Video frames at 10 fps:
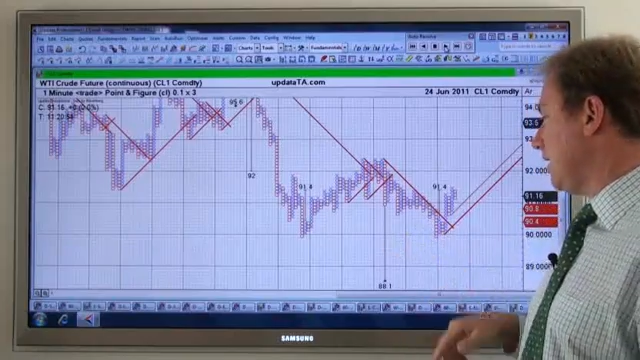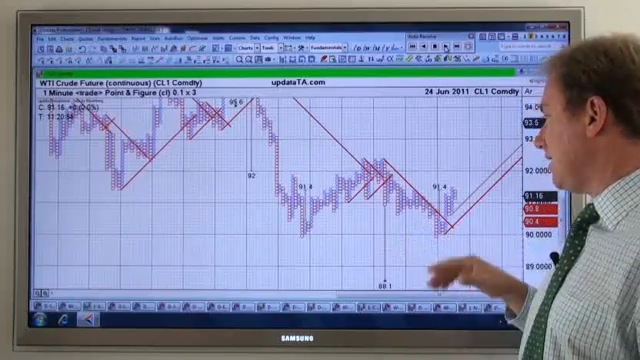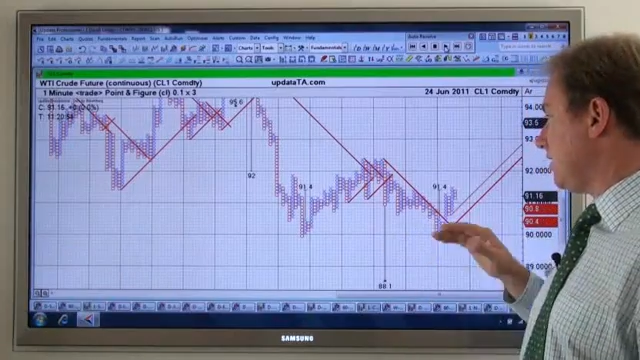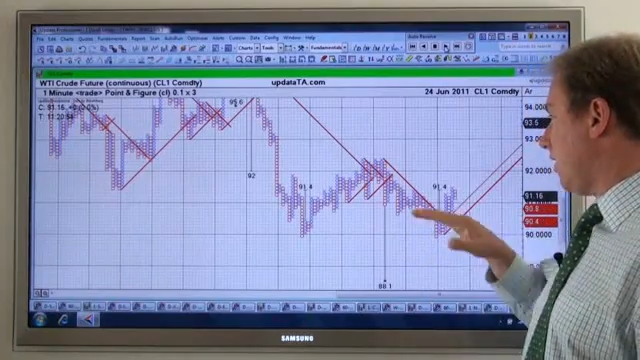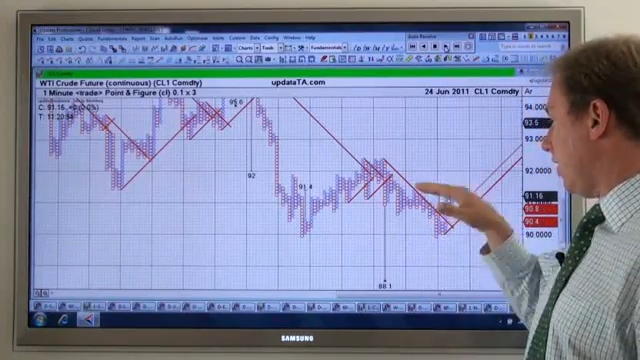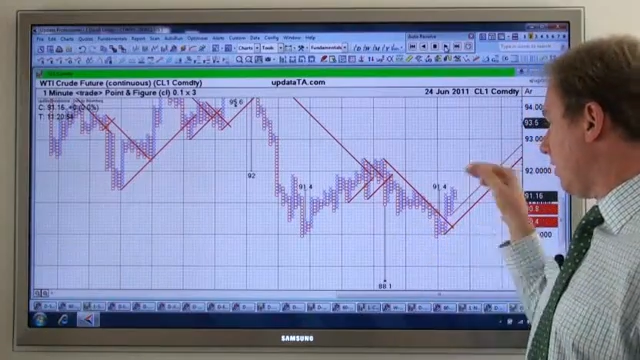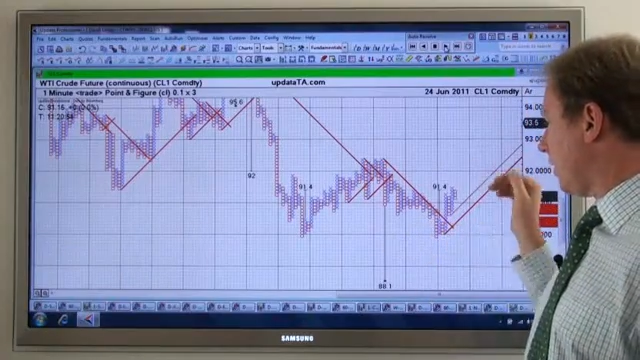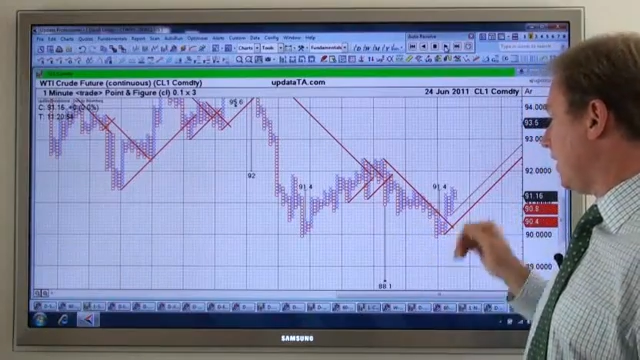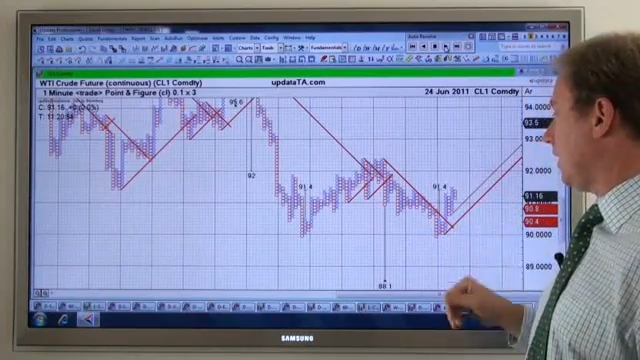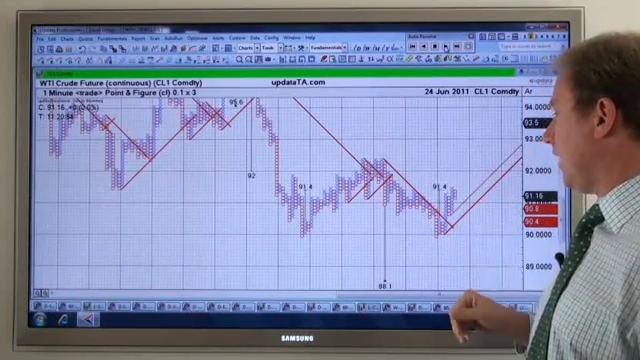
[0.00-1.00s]
Not
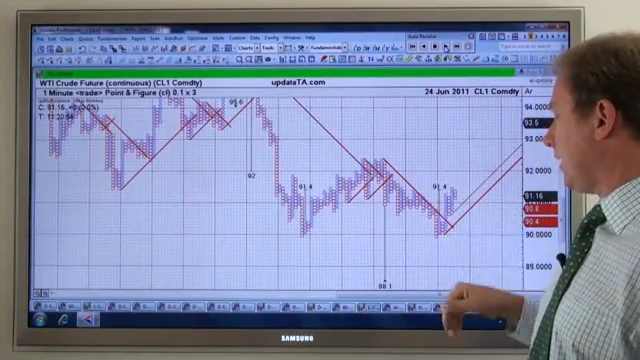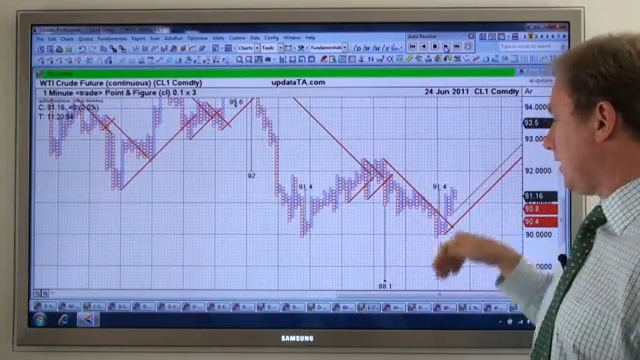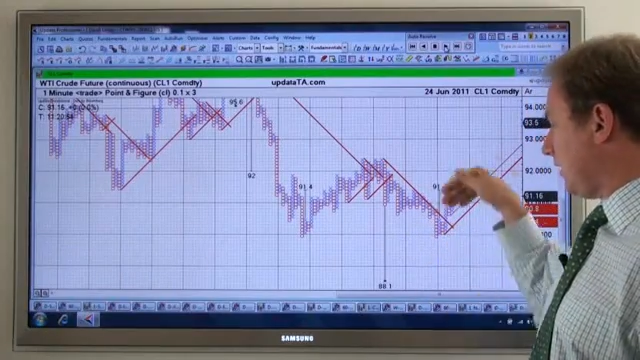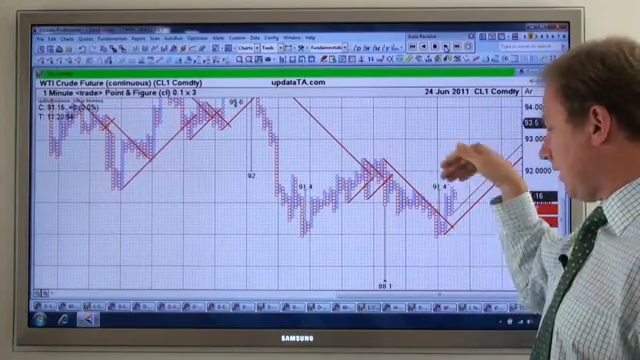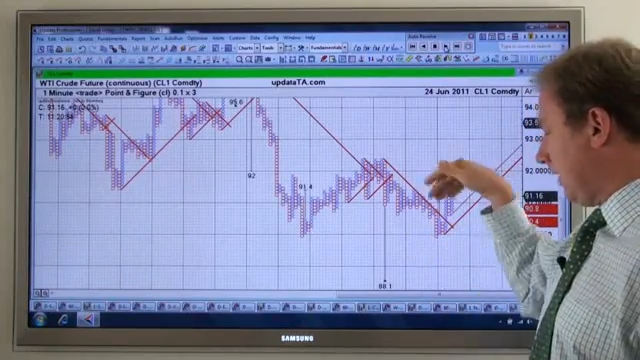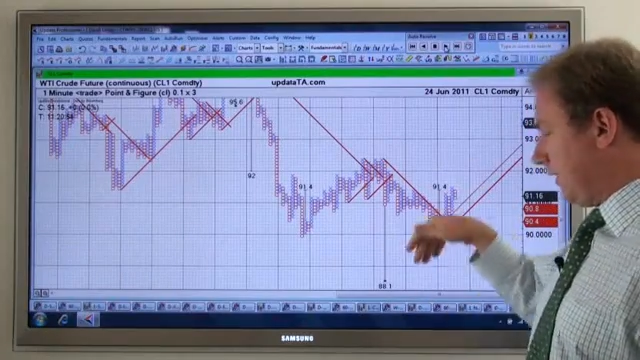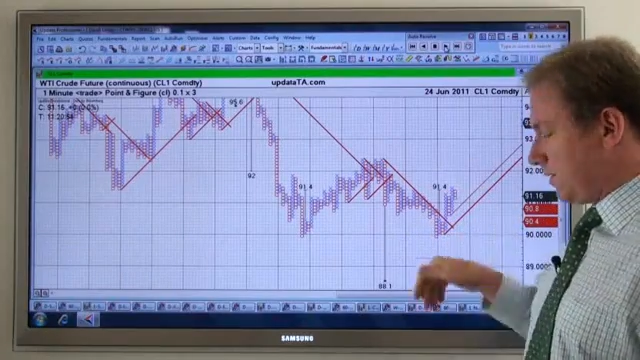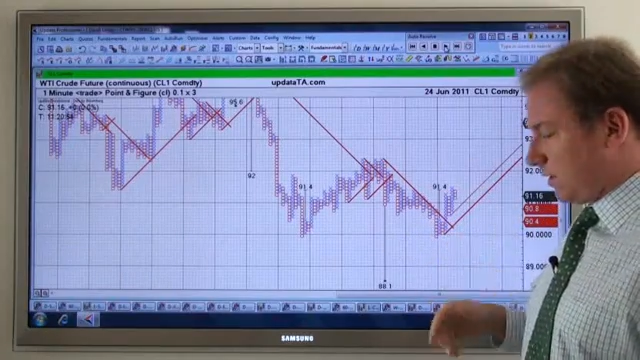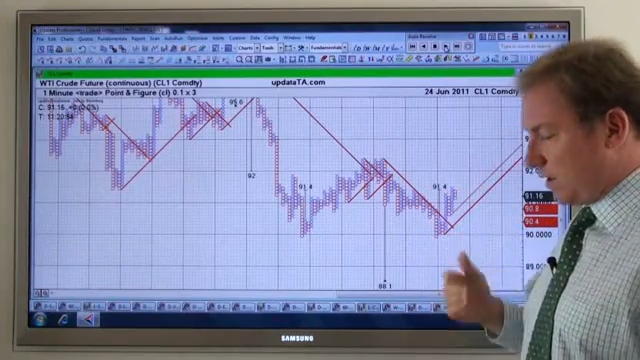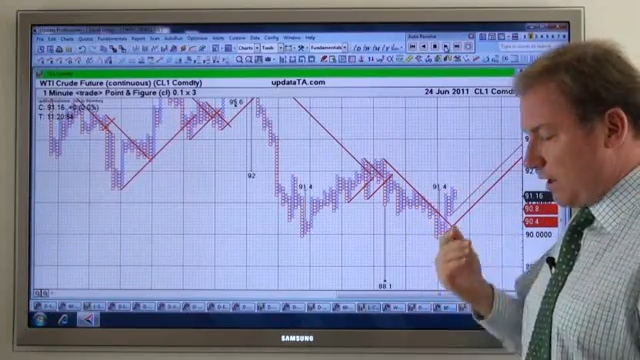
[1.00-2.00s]
looking likely,
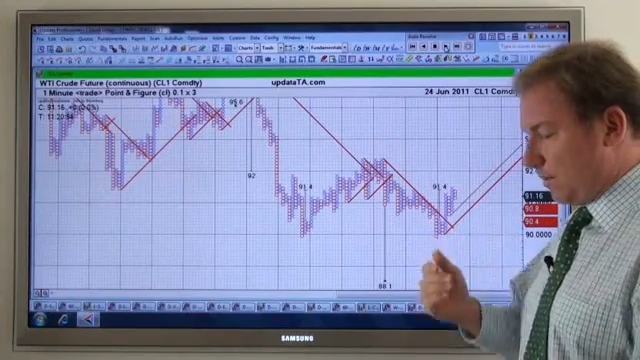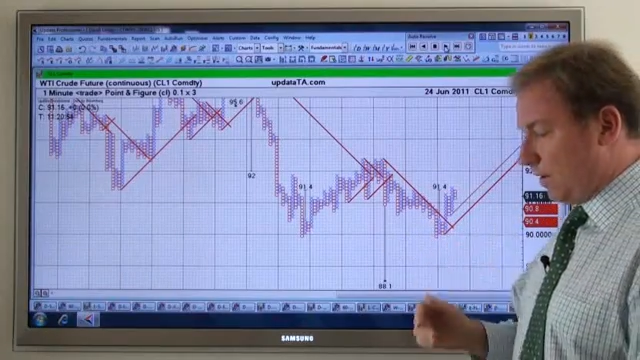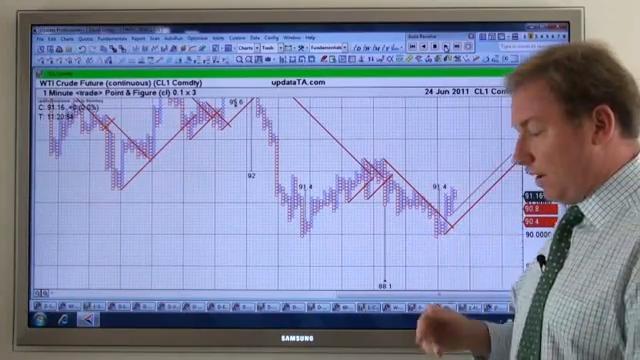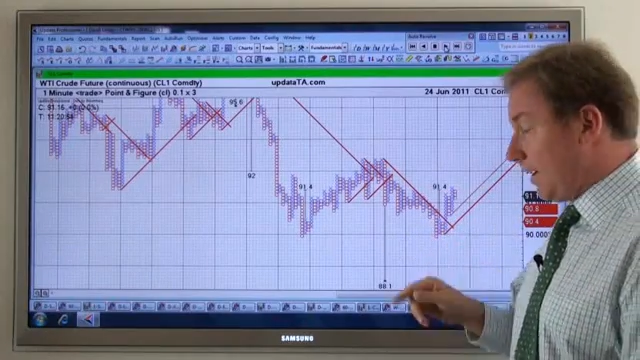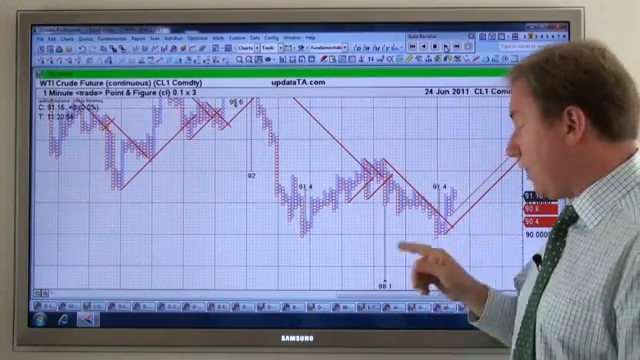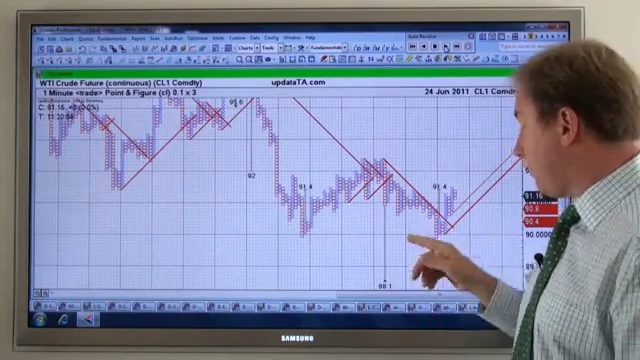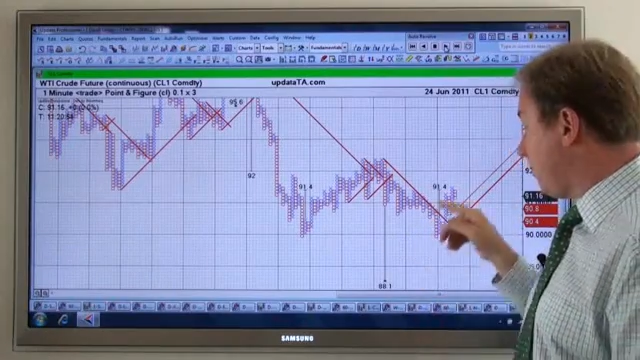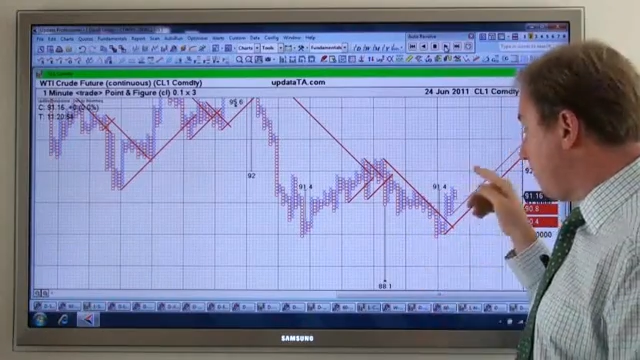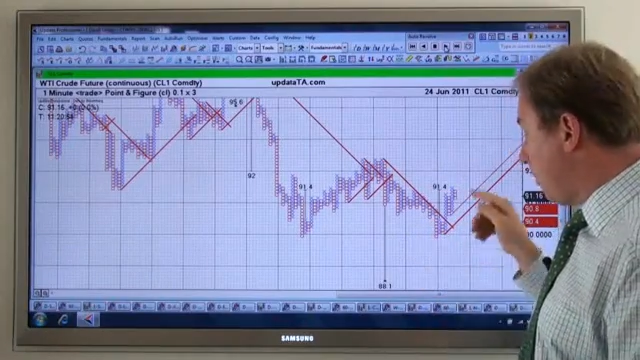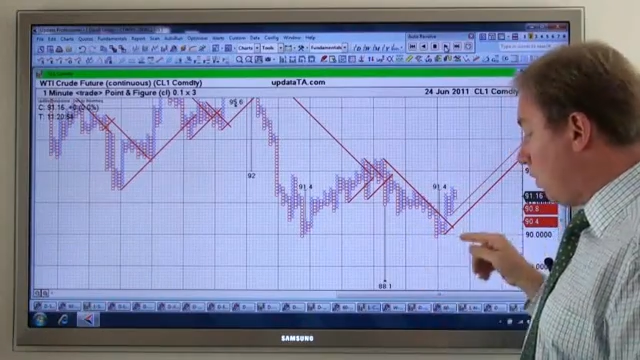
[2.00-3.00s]
so keep an eye out for
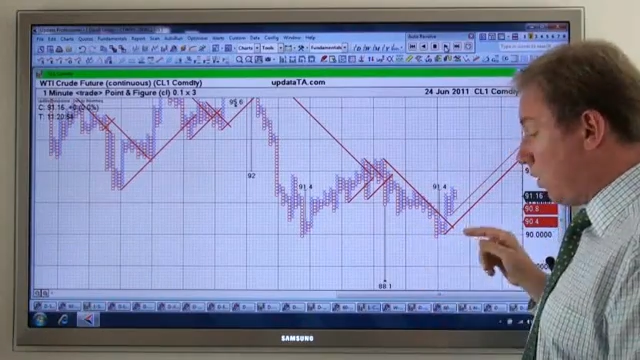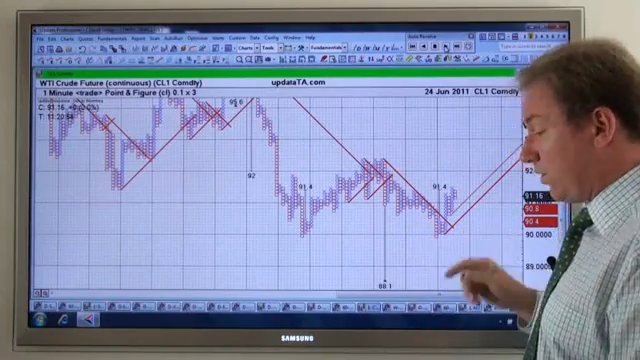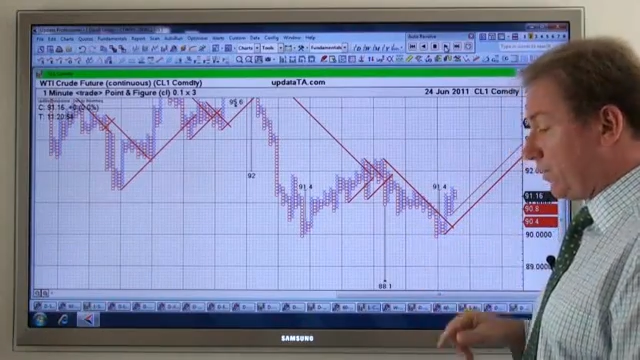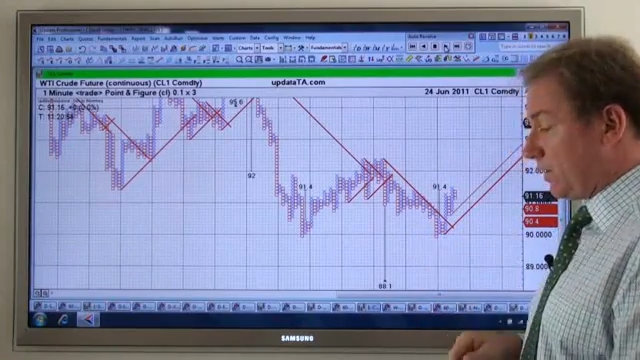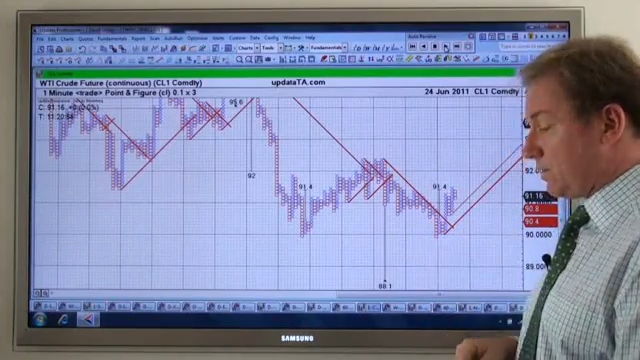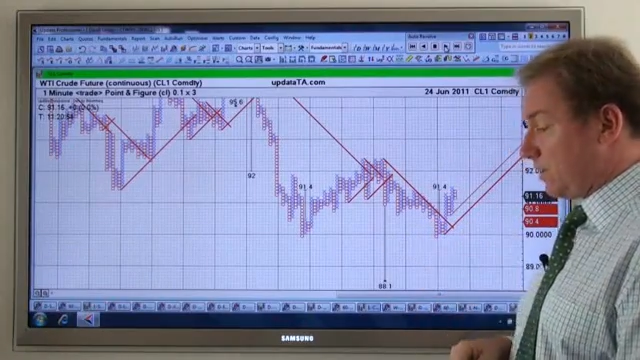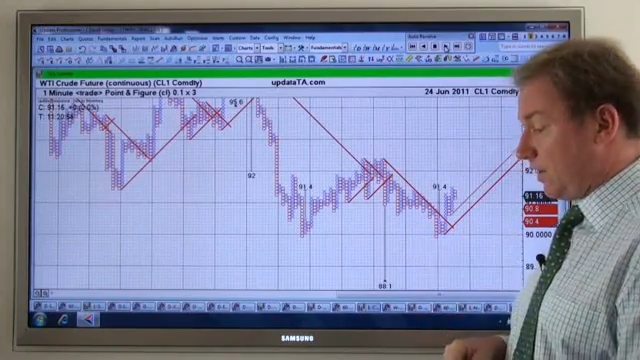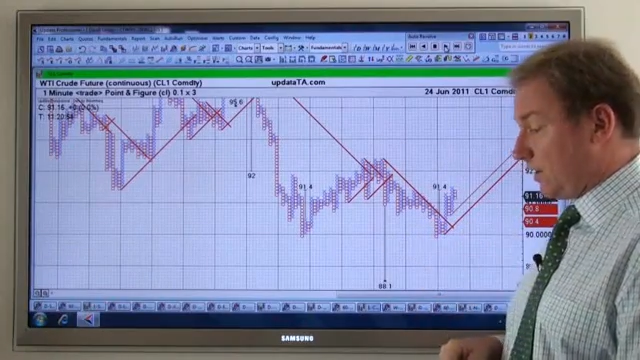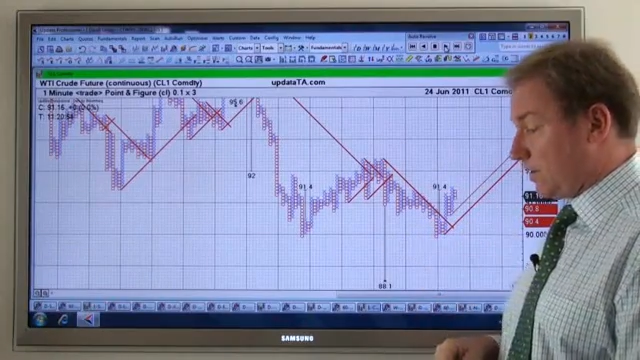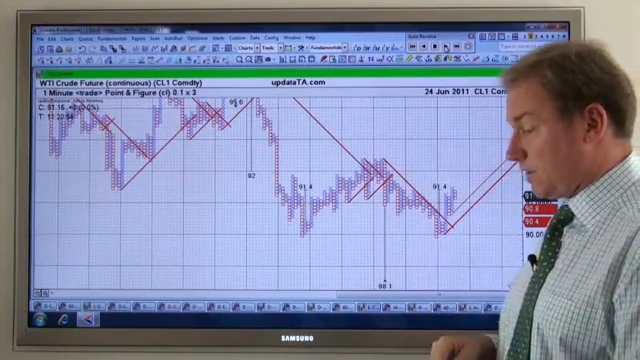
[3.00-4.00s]
more thrust
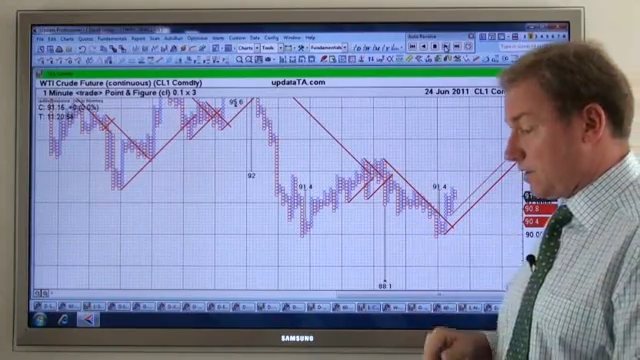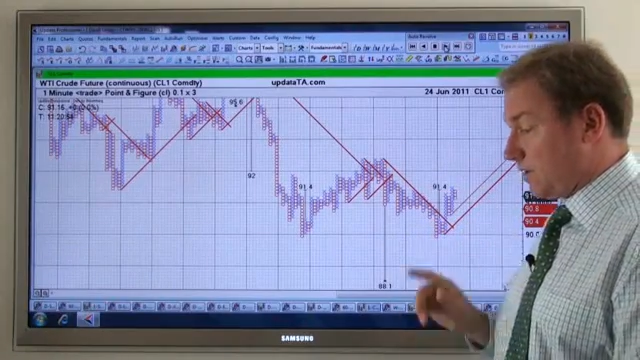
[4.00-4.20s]
targets